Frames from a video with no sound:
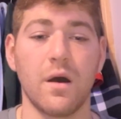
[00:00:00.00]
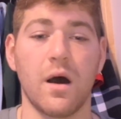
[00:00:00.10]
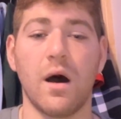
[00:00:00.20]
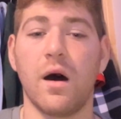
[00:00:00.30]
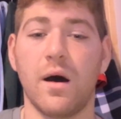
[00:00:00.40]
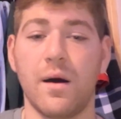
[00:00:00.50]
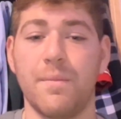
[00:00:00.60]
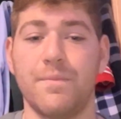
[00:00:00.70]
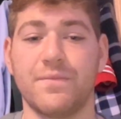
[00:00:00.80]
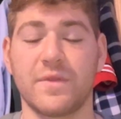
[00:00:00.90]

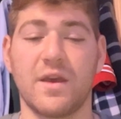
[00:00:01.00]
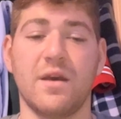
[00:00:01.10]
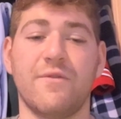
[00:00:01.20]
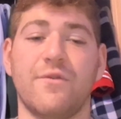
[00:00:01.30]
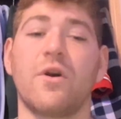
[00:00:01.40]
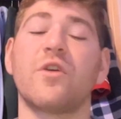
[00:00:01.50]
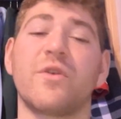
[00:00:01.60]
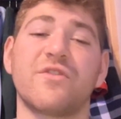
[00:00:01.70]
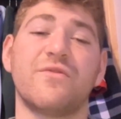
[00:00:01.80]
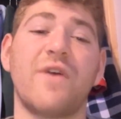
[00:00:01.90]
Regarding
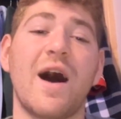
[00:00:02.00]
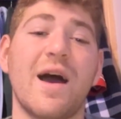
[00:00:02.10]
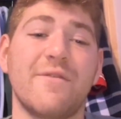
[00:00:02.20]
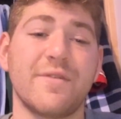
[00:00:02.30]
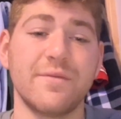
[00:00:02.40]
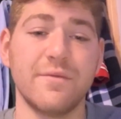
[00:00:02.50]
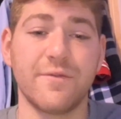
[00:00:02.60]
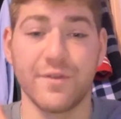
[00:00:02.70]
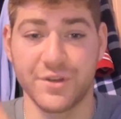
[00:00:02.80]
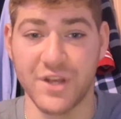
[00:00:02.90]
question five,
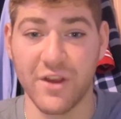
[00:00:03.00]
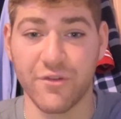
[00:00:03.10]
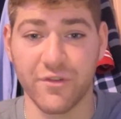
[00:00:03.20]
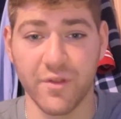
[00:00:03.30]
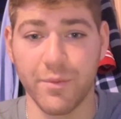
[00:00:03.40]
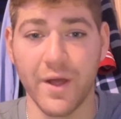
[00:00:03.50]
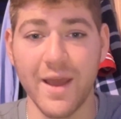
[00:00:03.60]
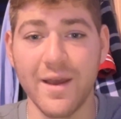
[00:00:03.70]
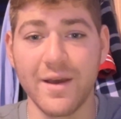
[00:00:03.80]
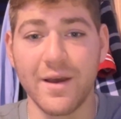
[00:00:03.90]
for the gestures of the
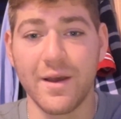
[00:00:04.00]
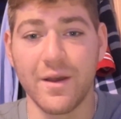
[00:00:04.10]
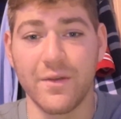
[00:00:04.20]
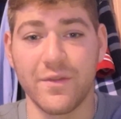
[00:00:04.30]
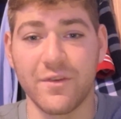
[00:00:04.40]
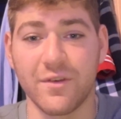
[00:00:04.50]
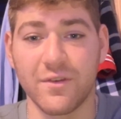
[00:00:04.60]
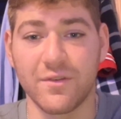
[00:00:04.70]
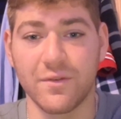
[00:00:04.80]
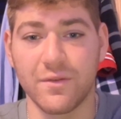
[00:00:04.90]
play, this
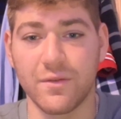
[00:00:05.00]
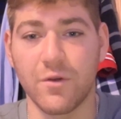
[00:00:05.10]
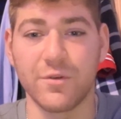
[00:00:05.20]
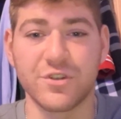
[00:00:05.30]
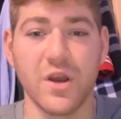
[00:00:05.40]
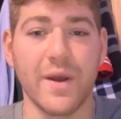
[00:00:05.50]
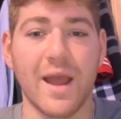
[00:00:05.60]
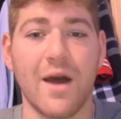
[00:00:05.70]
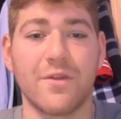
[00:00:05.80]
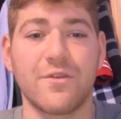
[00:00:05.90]
is almost showing
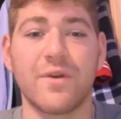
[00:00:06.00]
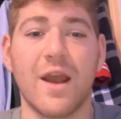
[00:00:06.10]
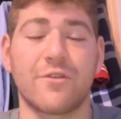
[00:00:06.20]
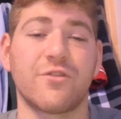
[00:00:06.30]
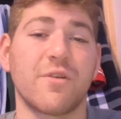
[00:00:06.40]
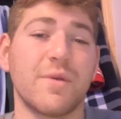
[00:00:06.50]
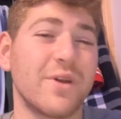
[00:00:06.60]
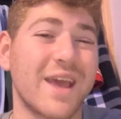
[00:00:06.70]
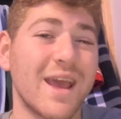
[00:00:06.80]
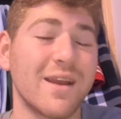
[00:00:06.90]
how the two characters
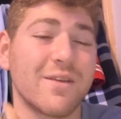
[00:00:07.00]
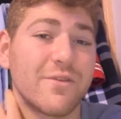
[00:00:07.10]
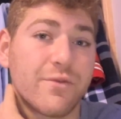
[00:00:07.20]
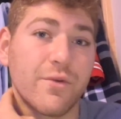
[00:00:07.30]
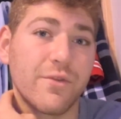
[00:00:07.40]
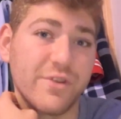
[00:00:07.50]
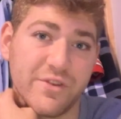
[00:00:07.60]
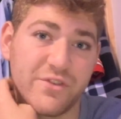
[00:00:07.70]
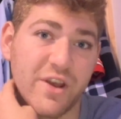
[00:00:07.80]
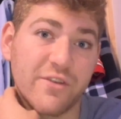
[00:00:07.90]
communicate through
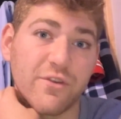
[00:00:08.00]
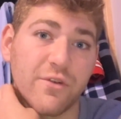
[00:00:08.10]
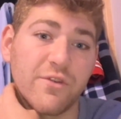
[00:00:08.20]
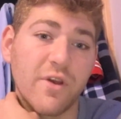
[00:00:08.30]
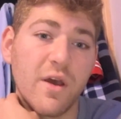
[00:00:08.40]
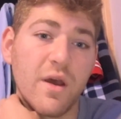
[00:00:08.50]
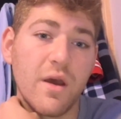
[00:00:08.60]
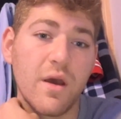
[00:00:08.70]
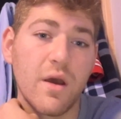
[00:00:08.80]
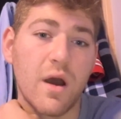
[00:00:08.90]
these gestures.
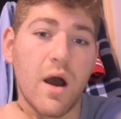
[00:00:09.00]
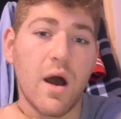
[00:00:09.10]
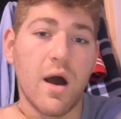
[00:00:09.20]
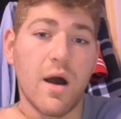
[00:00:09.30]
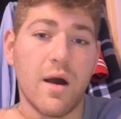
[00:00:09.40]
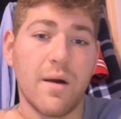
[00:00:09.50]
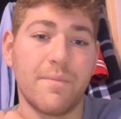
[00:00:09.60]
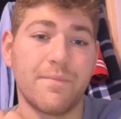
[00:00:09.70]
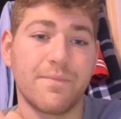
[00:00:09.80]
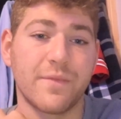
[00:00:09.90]

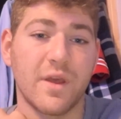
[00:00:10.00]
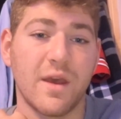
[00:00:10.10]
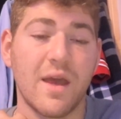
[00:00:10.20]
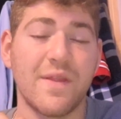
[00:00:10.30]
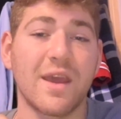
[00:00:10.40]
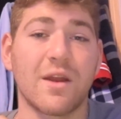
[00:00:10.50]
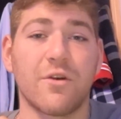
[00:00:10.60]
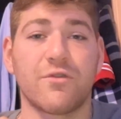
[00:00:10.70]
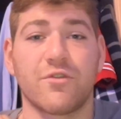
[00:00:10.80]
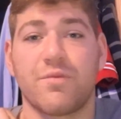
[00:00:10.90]
And they can
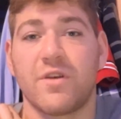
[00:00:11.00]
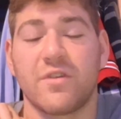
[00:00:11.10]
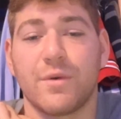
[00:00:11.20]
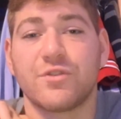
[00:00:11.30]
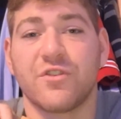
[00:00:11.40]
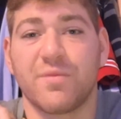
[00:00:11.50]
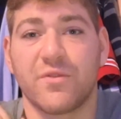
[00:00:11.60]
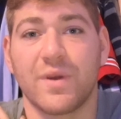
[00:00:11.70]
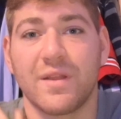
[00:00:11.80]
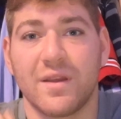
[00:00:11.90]
also express emotions
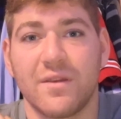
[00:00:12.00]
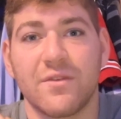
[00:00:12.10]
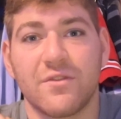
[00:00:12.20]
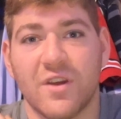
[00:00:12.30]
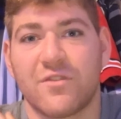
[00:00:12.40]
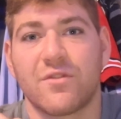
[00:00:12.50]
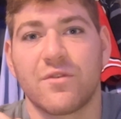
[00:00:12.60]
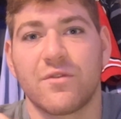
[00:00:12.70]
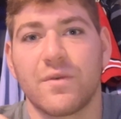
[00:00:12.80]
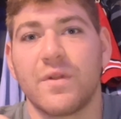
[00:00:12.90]
between these
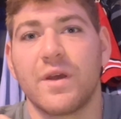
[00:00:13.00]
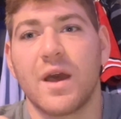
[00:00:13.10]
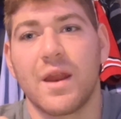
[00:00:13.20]
gestures, really.